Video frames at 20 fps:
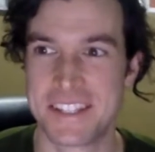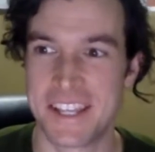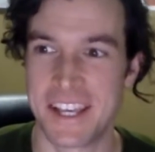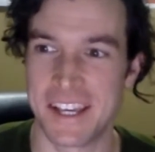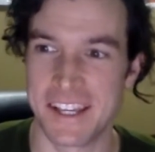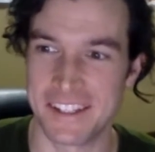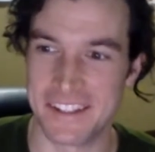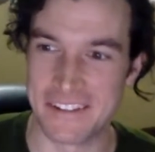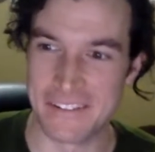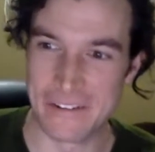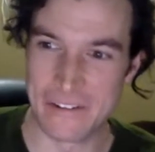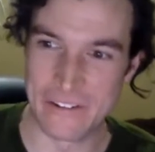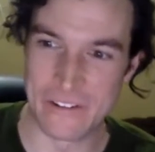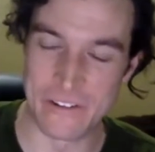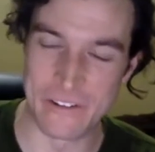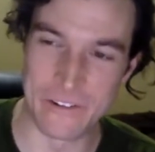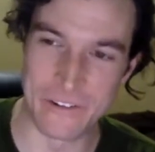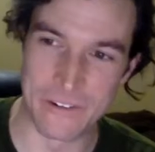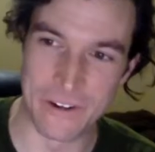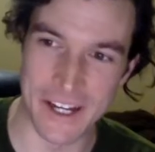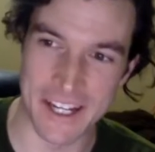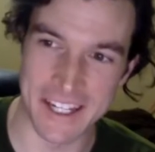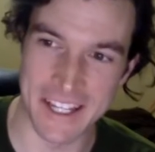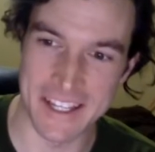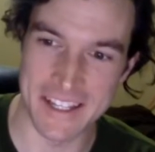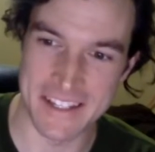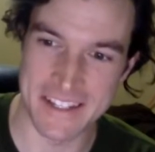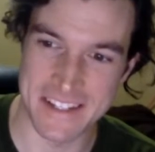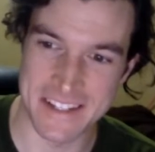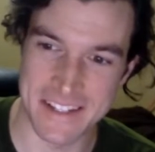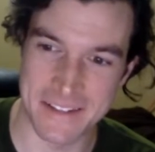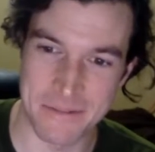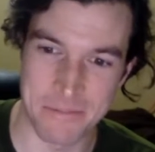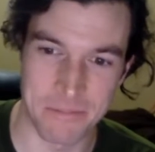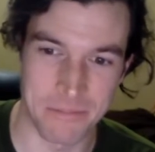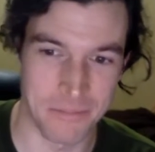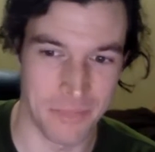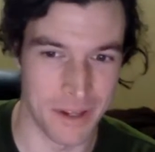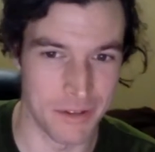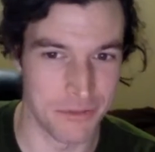to, I guess,
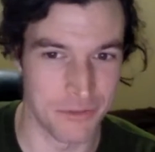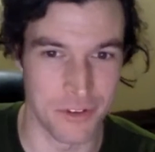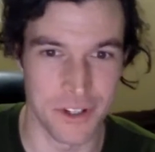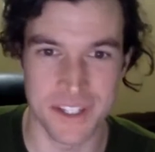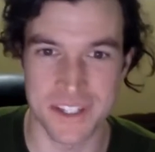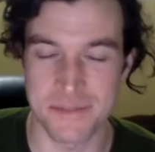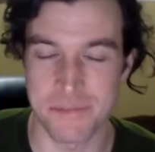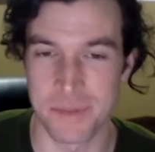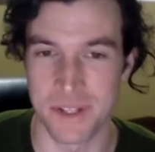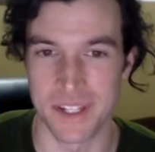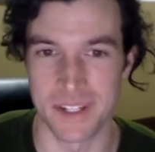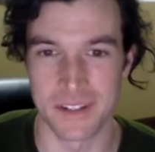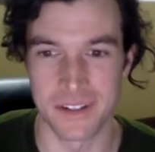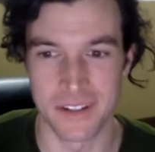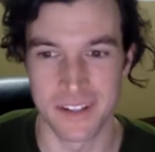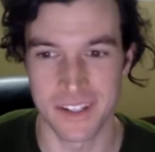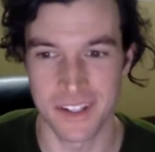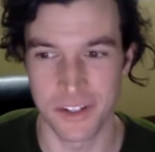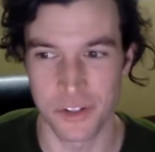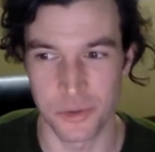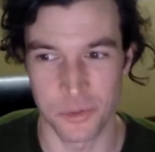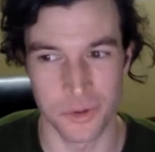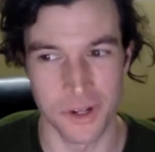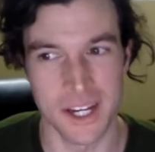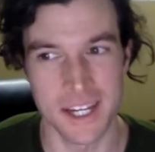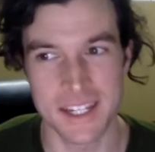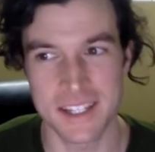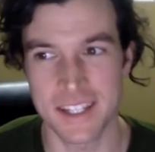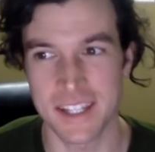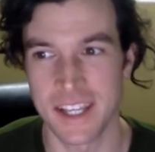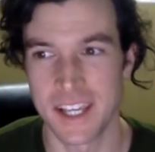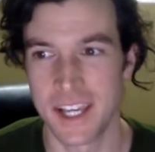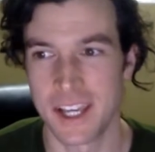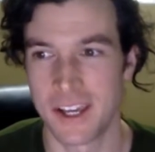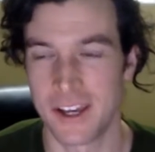my foot's been great.